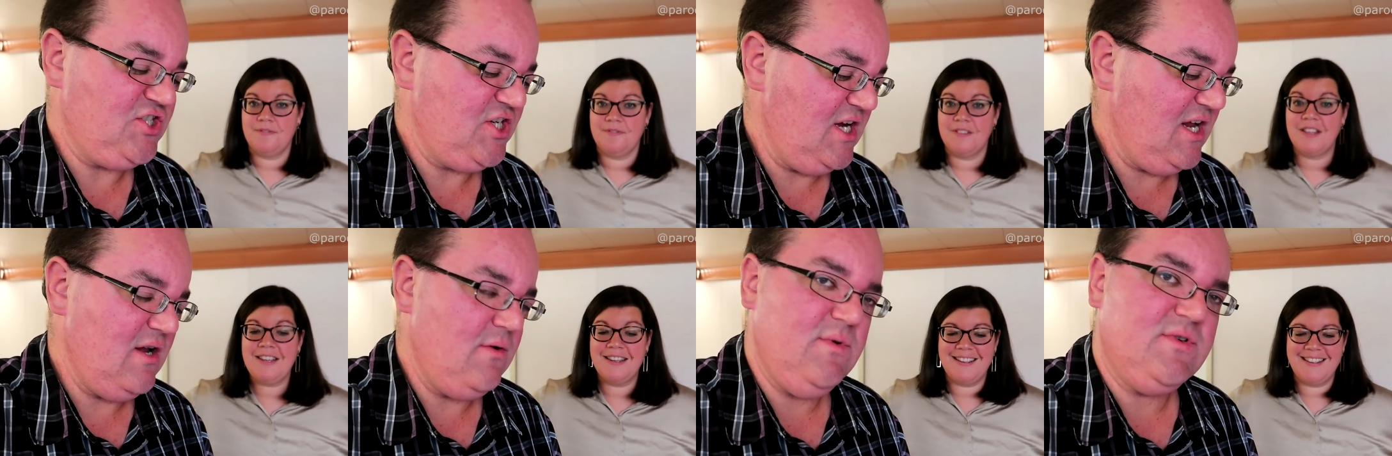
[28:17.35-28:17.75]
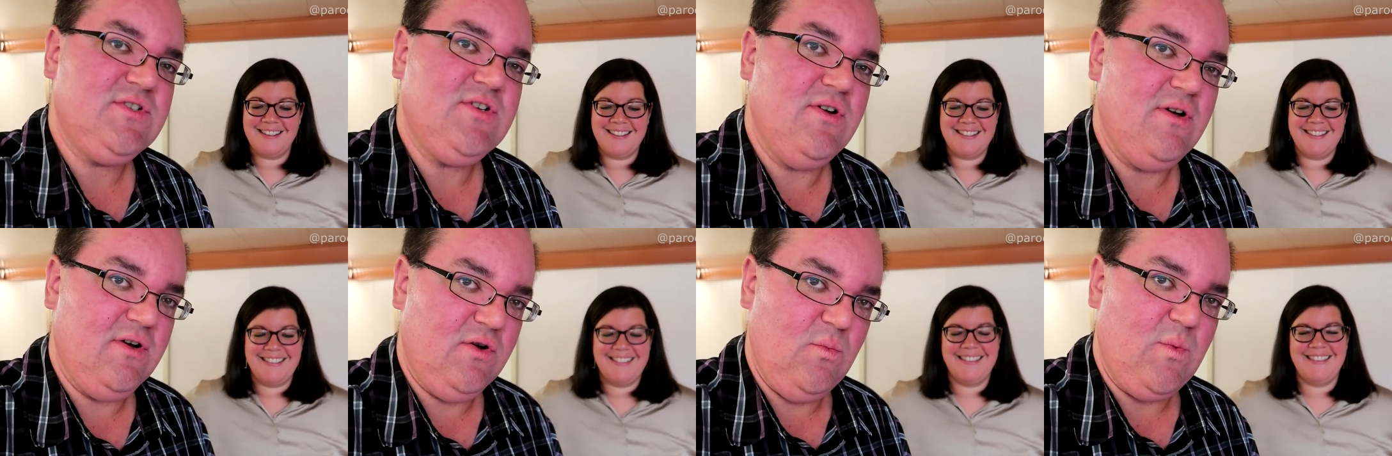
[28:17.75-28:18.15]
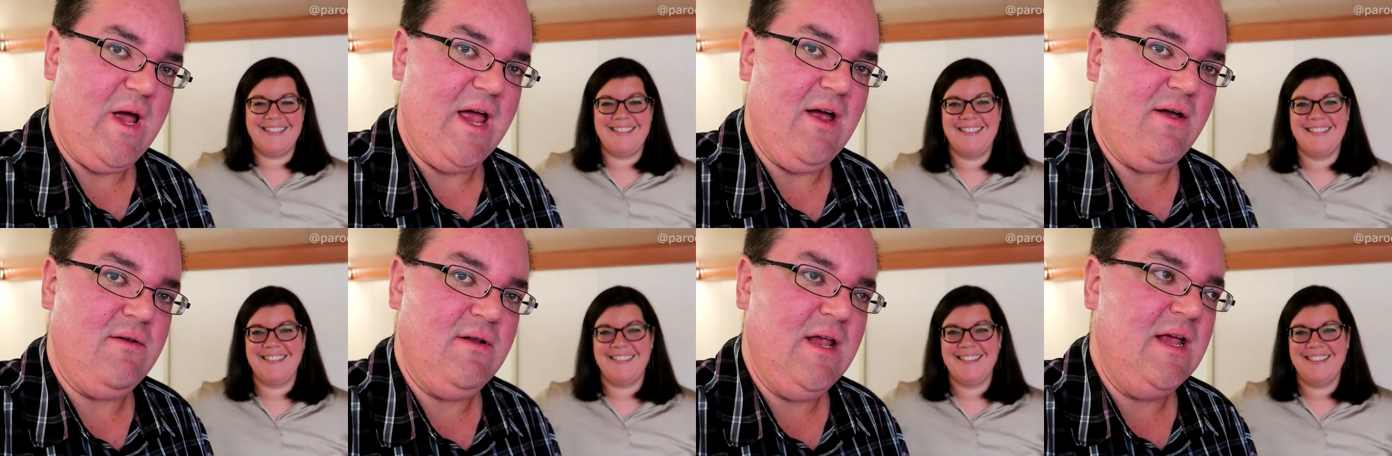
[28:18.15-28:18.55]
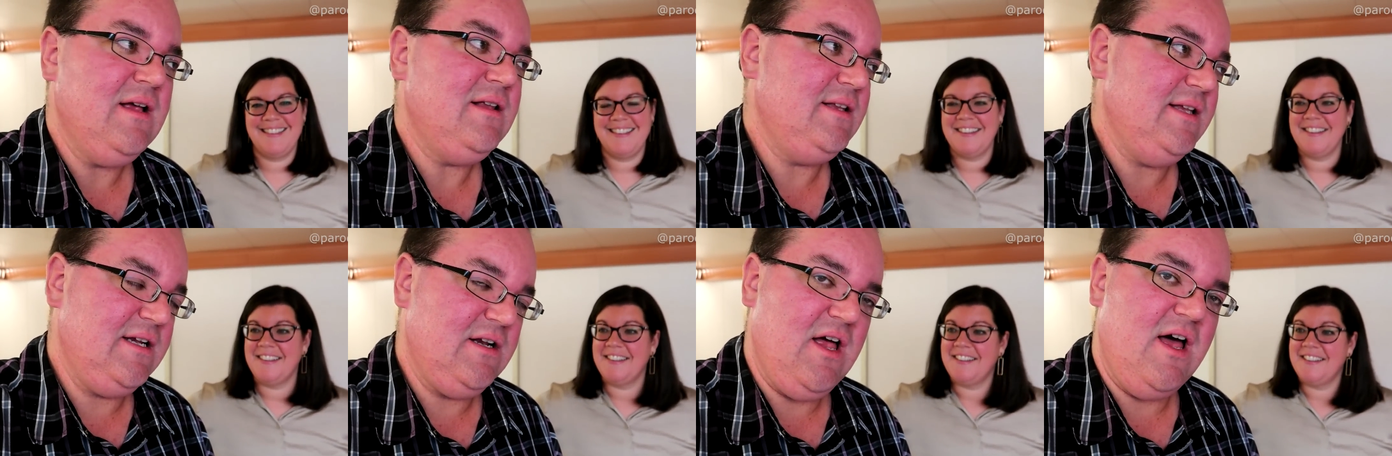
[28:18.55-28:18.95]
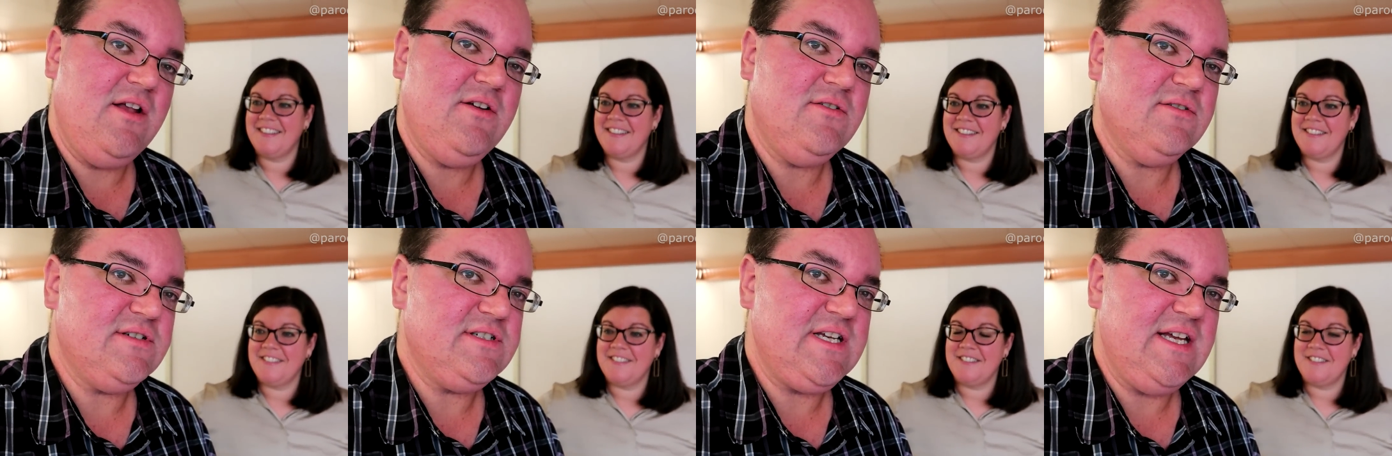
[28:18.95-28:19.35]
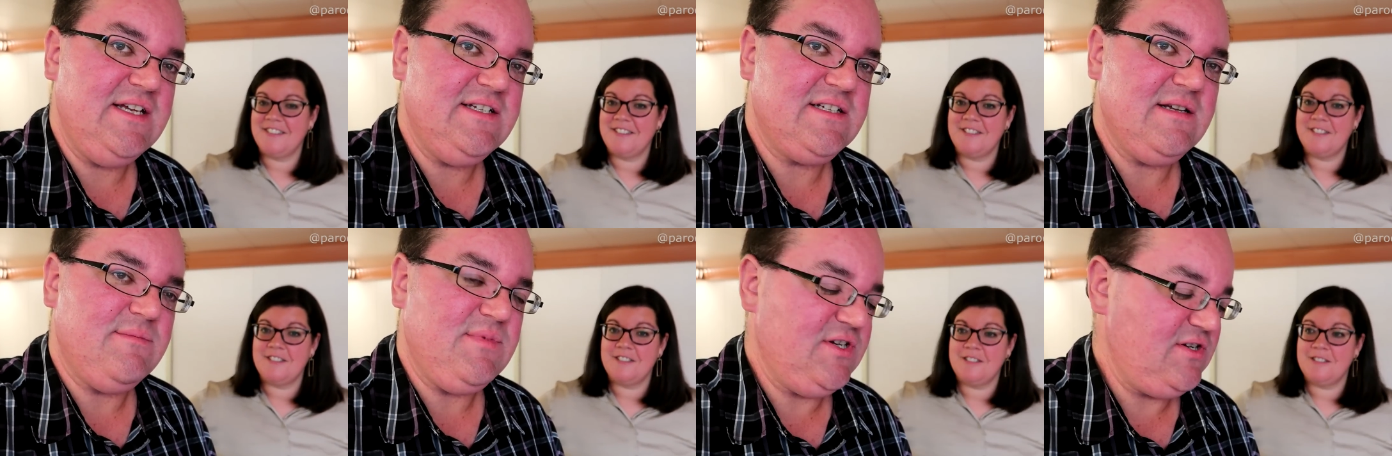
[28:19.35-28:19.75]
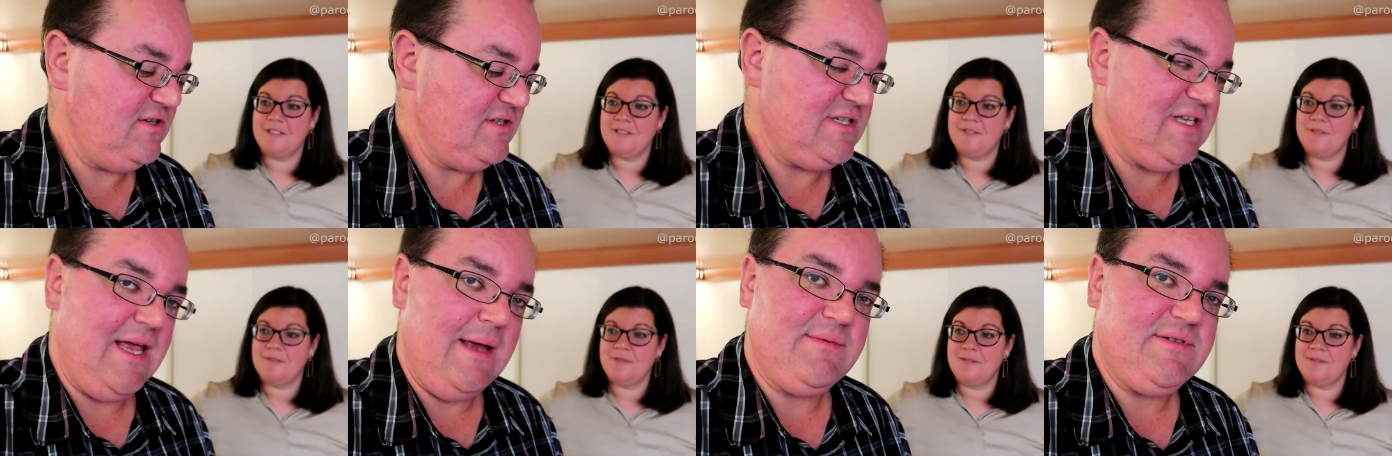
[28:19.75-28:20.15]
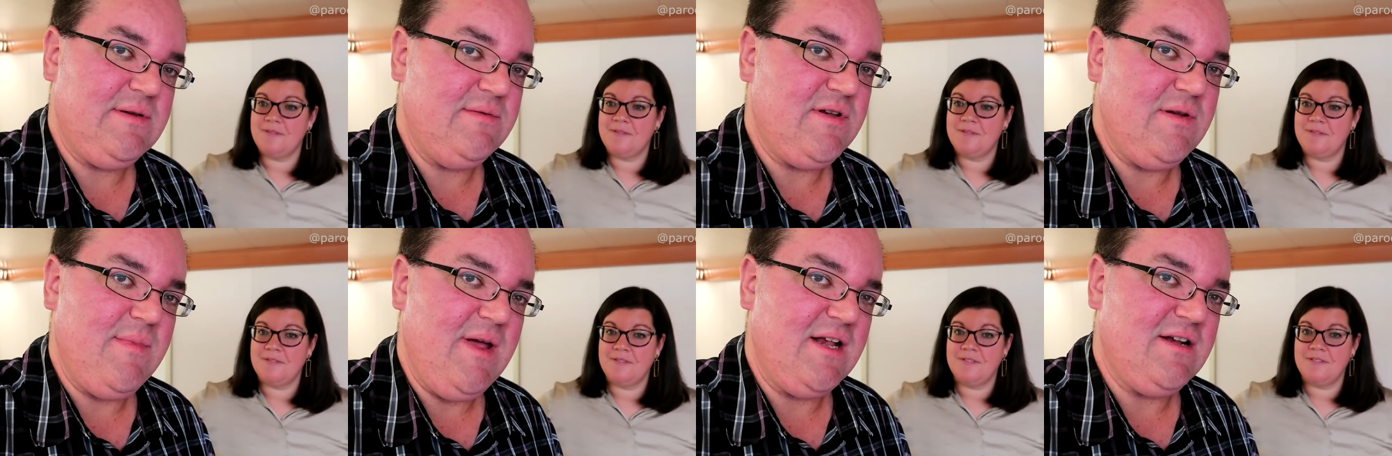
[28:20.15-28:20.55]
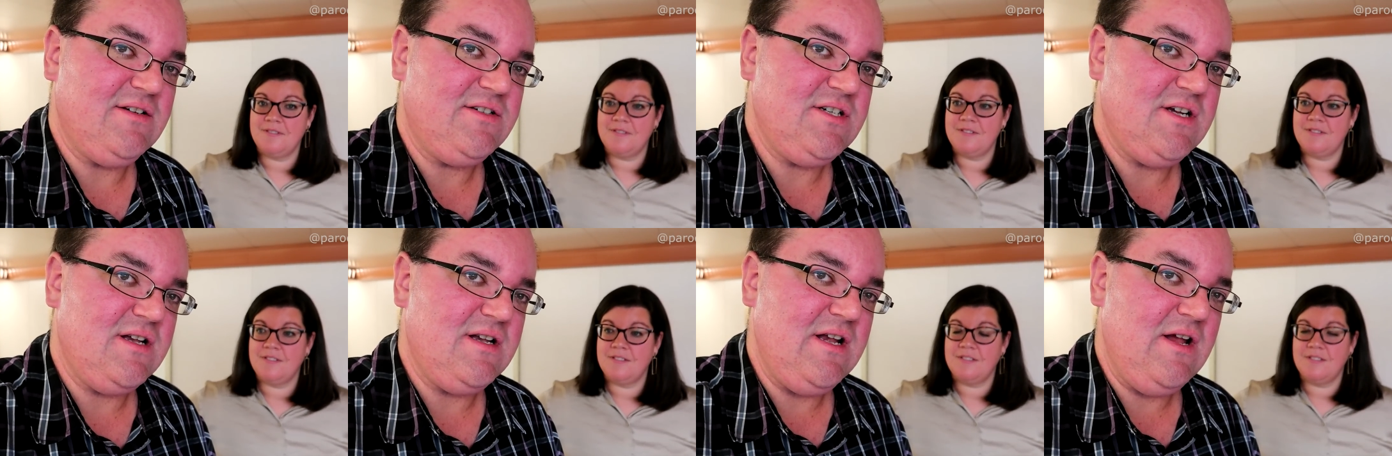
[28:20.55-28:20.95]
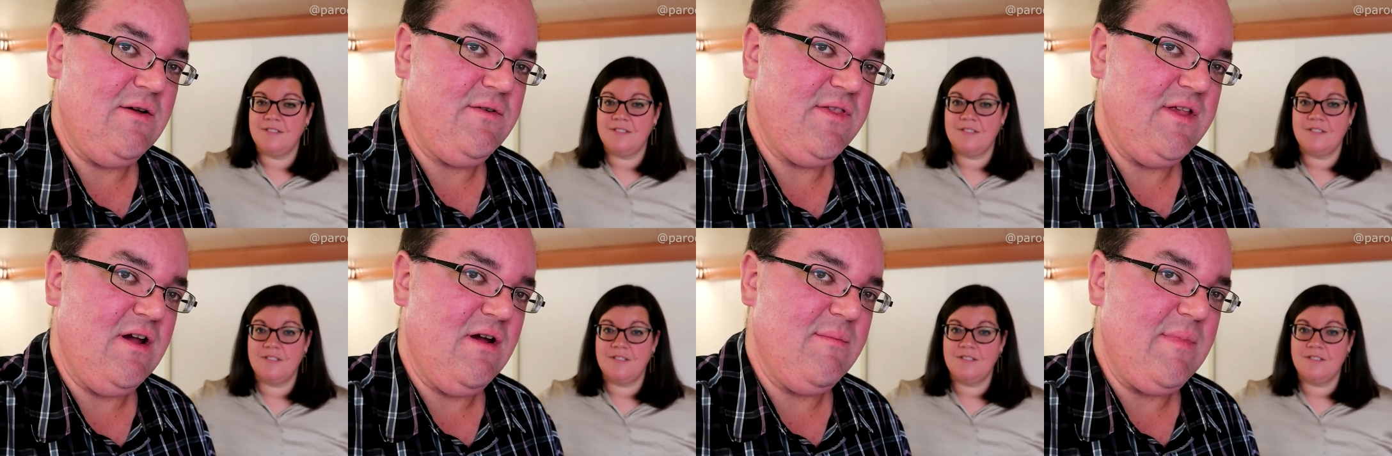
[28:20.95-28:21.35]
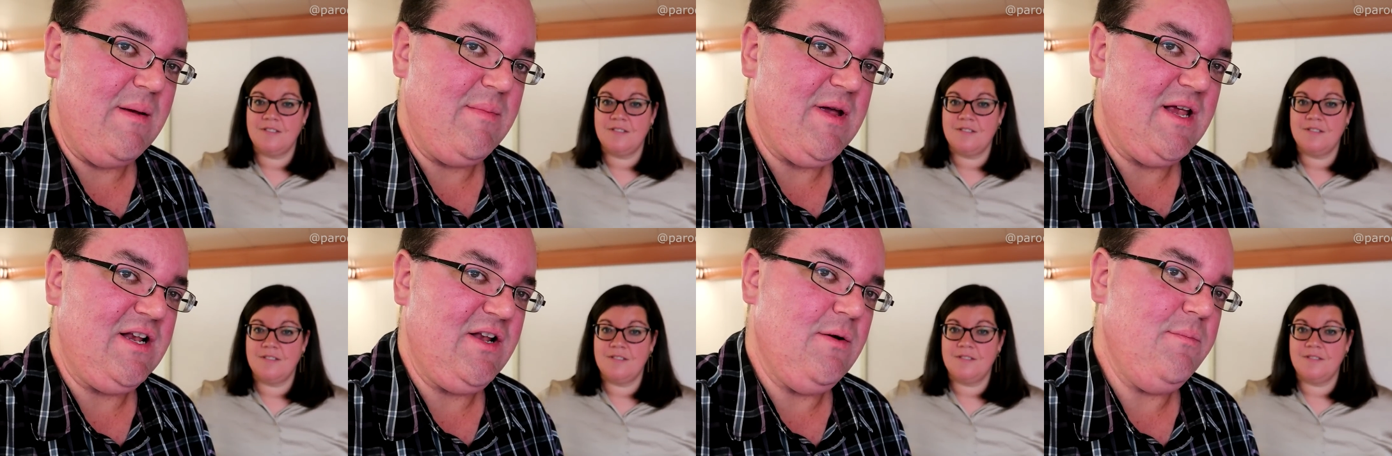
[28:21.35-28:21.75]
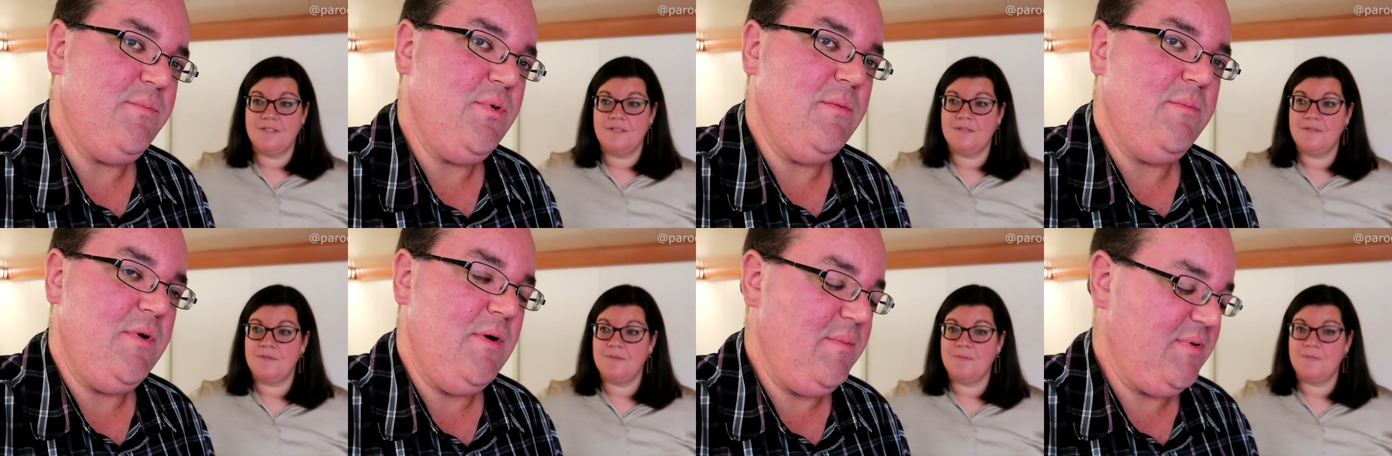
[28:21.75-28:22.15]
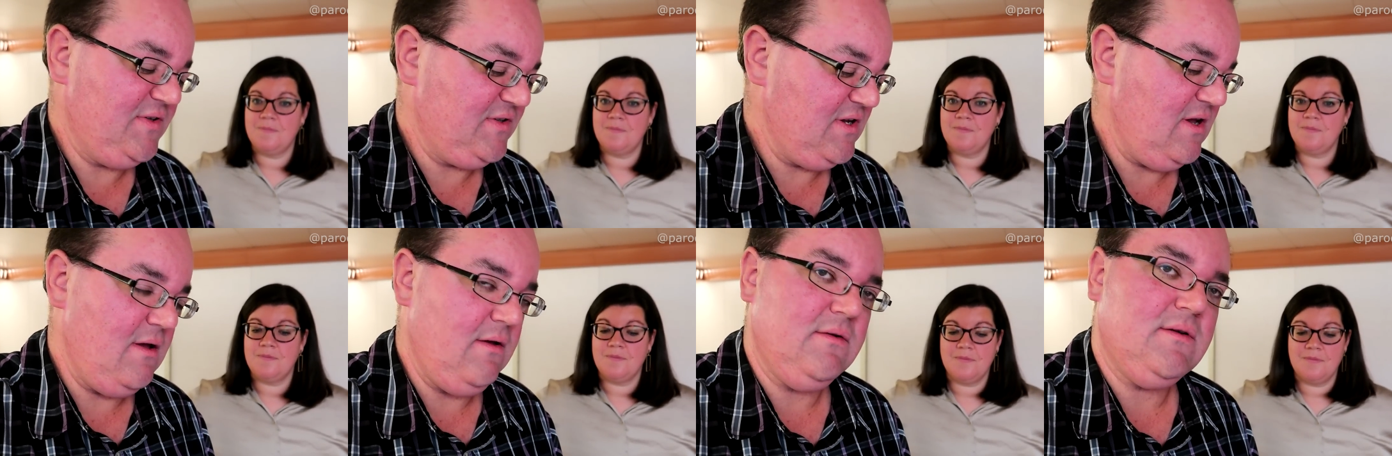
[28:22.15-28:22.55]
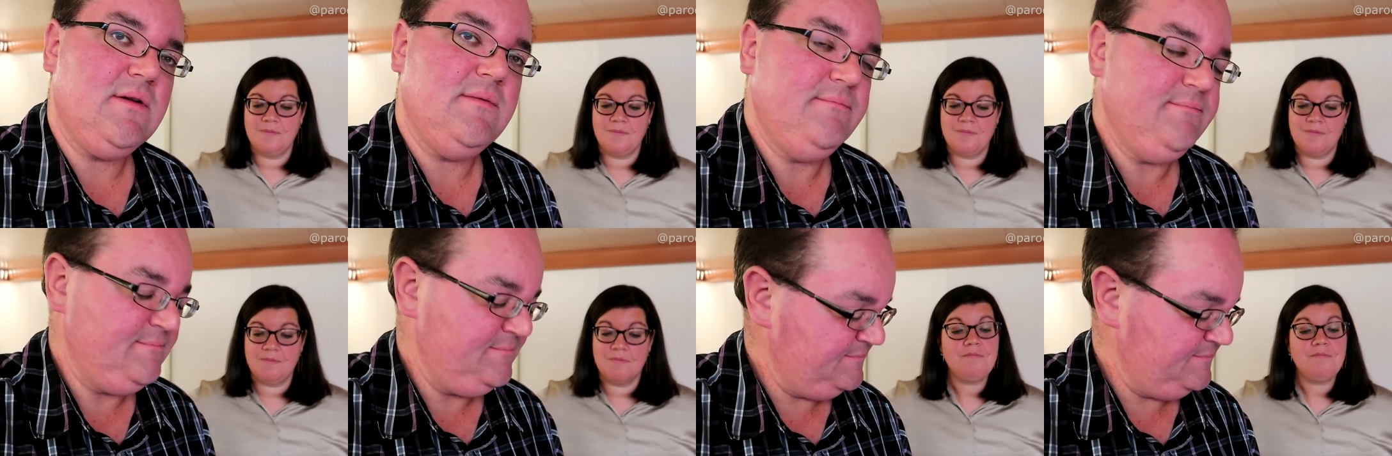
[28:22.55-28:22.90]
Speaker 1: The chicken was cooked well, a little under seasoned, but you slapped some tomato chutney on there, maybe a little boop of salt.